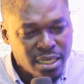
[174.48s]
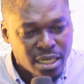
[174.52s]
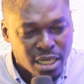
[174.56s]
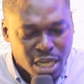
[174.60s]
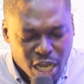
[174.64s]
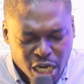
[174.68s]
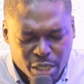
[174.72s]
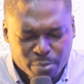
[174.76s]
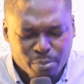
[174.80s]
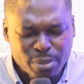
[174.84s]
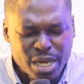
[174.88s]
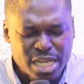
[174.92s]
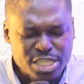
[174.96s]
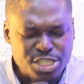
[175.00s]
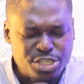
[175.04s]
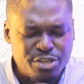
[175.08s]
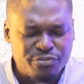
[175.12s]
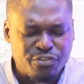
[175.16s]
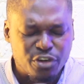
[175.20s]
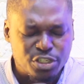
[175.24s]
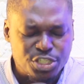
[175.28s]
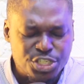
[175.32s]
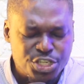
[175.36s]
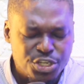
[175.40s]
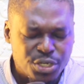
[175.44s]
God bless you
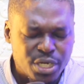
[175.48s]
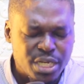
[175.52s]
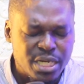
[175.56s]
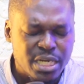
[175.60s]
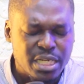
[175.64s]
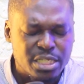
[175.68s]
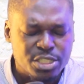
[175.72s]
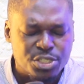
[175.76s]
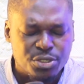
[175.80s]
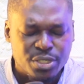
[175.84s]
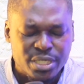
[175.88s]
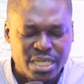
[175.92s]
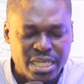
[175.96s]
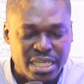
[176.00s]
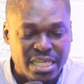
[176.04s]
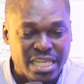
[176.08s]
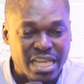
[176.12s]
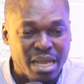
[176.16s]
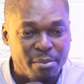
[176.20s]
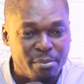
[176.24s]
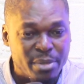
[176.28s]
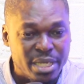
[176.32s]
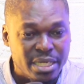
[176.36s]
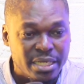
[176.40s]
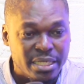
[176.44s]
for tuning in to
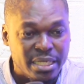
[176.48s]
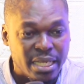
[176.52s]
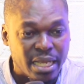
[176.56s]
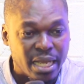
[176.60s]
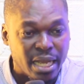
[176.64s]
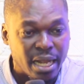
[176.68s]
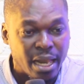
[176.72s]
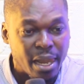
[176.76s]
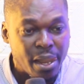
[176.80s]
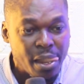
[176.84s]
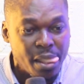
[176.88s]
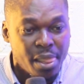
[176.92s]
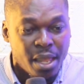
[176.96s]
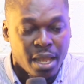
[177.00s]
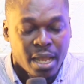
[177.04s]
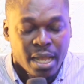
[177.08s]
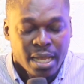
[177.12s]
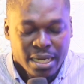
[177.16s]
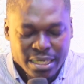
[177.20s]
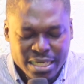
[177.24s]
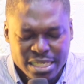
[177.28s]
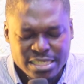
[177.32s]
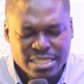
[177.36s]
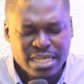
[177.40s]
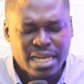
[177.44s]

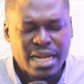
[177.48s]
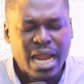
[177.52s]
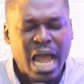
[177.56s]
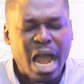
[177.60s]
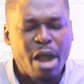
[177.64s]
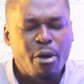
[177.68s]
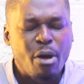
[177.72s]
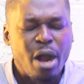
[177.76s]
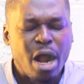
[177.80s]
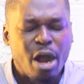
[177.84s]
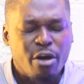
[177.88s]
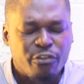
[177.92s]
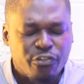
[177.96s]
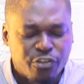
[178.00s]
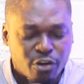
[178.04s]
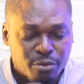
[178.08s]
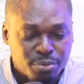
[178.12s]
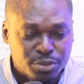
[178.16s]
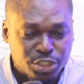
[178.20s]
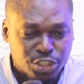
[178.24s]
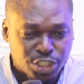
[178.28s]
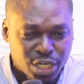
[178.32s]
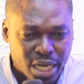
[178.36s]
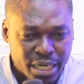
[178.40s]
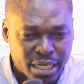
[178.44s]
Dekiamedia. This is an hour
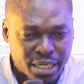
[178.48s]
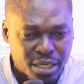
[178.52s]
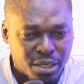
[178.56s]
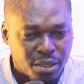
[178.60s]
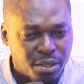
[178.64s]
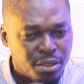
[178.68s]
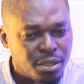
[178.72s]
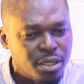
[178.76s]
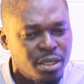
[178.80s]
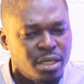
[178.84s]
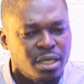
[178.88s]
of channel.